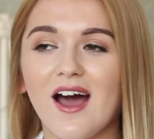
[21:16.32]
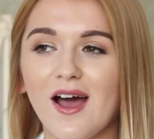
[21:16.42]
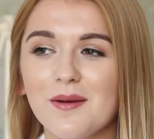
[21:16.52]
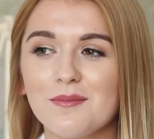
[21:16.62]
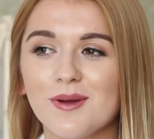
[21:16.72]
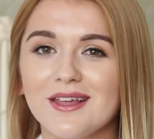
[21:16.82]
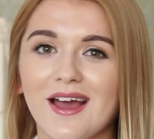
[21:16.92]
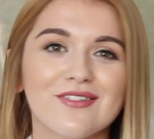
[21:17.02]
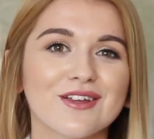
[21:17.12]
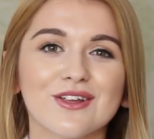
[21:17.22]
But
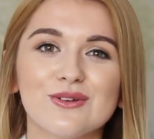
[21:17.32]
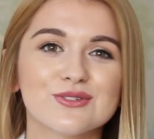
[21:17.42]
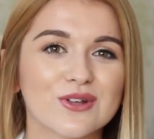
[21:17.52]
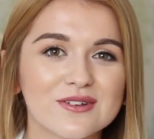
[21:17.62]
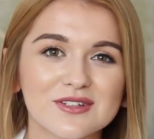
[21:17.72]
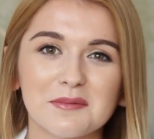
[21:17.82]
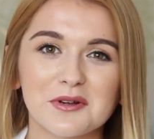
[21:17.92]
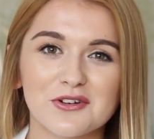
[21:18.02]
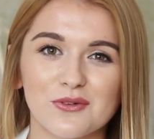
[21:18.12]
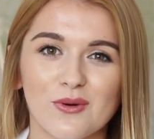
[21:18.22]
yeah, thank you so
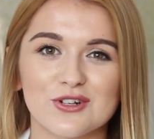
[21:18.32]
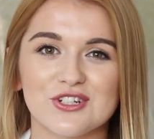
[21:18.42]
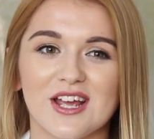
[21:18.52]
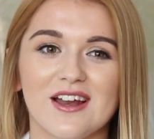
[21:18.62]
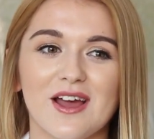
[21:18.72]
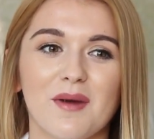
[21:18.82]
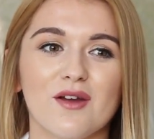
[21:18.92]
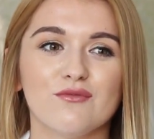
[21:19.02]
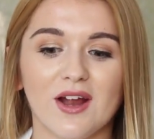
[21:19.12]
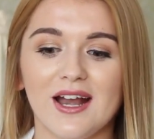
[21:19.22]
much for watching.
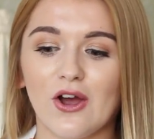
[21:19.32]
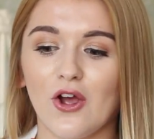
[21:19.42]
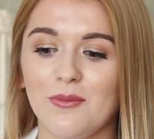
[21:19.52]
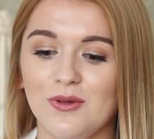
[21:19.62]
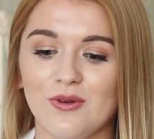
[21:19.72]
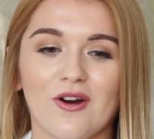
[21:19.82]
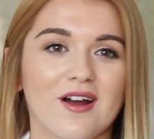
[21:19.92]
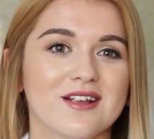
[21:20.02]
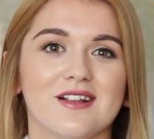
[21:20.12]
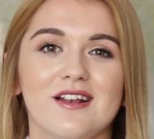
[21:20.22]
I really hope you
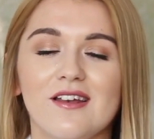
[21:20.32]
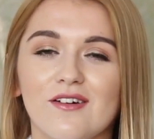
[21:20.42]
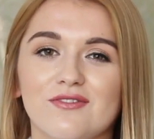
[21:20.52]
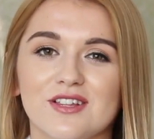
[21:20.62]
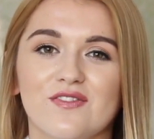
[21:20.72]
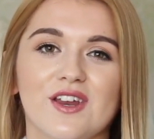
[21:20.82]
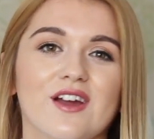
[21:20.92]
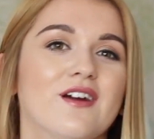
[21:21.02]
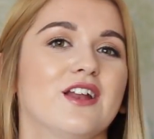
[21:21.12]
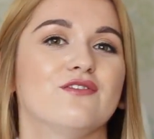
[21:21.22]
guys loved this
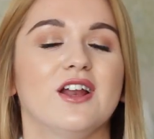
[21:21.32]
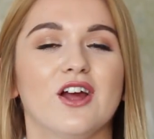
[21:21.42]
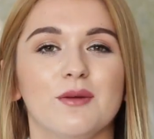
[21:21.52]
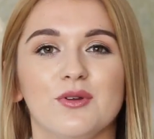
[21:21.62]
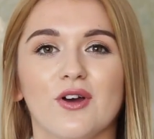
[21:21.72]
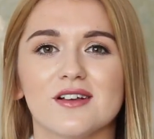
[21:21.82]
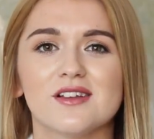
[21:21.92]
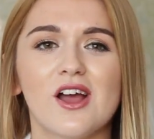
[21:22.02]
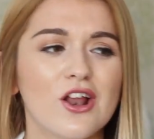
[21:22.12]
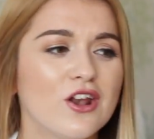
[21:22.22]
video, and I really hope you
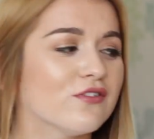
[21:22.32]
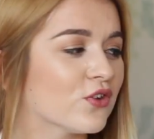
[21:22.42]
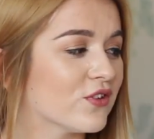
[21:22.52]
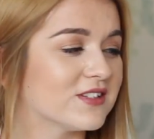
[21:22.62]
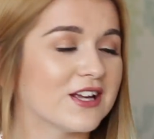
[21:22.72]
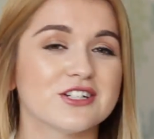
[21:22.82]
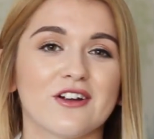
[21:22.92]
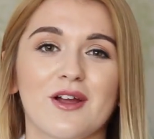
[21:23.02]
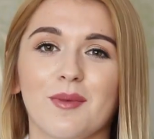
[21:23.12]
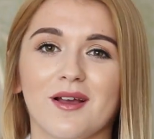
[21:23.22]
guys loved all the
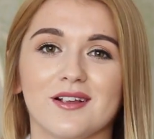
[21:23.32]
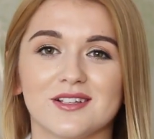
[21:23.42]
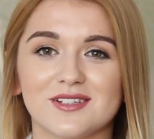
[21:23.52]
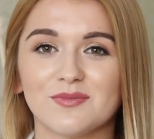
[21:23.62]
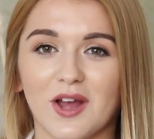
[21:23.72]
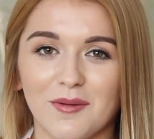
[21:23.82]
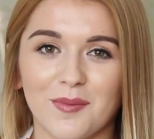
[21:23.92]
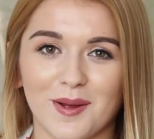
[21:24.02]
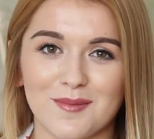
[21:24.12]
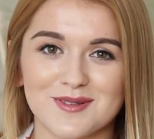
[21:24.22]
stationery, because
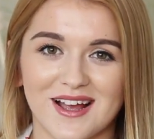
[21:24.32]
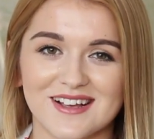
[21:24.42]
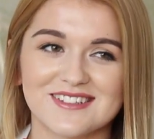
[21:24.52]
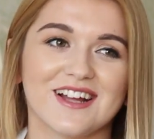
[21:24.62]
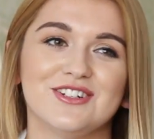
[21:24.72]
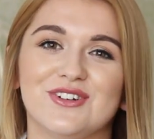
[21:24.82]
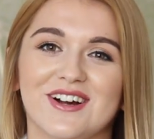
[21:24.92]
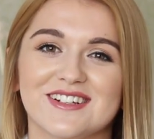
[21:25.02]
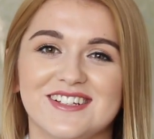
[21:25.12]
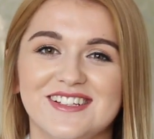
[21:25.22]
I'm a bit obsessed, as you
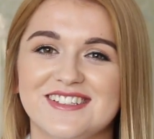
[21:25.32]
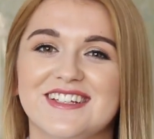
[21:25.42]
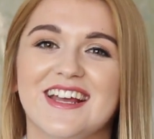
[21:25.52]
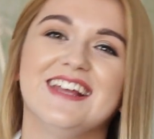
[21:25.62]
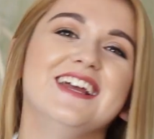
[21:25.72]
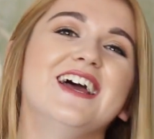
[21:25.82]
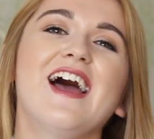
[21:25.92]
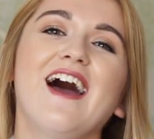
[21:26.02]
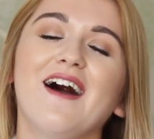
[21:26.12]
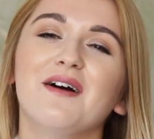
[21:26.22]
guys can see.
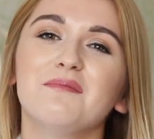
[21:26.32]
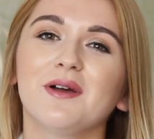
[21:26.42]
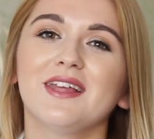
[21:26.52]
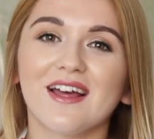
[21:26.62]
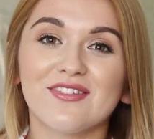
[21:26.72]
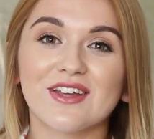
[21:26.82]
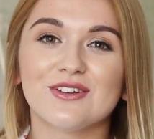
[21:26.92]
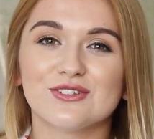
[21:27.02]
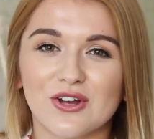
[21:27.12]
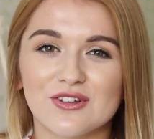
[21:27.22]
But yeah,
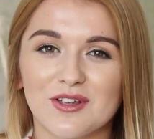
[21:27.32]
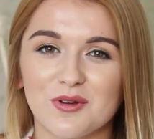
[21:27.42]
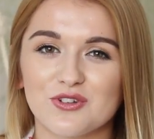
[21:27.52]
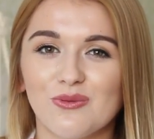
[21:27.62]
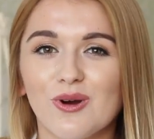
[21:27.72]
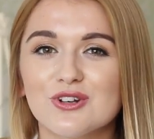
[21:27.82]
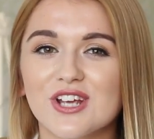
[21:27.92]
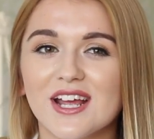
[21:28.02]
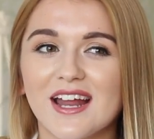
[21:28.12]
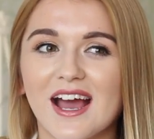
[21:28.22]
thank you so much for
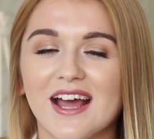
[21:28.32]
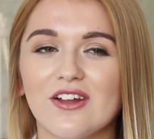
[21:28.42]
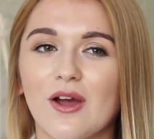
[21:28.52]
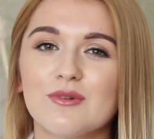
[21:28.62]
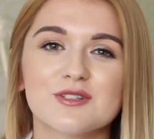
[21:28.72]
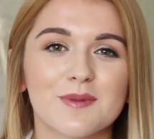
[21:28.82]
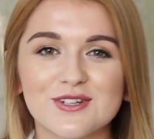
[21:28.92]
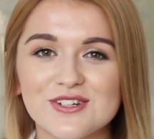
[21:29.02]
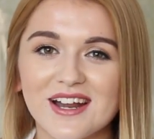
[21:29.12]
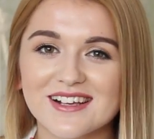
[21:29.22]
watching, and I will
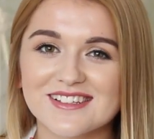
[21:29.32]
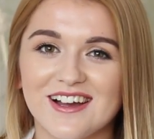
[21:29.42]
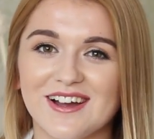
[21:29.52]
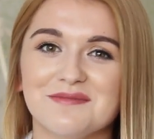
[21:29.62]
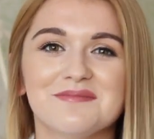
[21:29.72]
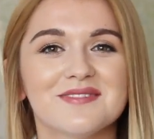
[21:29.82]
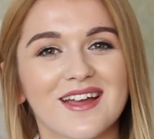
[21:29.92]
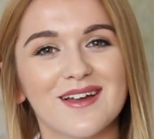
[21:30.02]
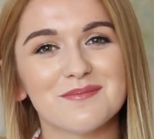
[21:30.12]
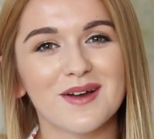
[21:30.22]
speak to you next time.
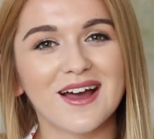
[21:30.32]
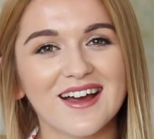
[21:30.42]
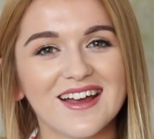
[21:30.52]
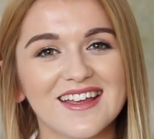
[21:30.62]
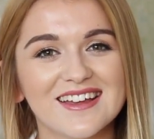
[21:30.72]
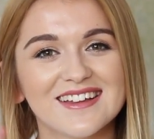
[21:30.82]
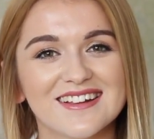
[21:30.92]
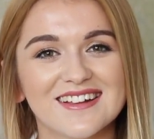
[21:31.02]
Bye.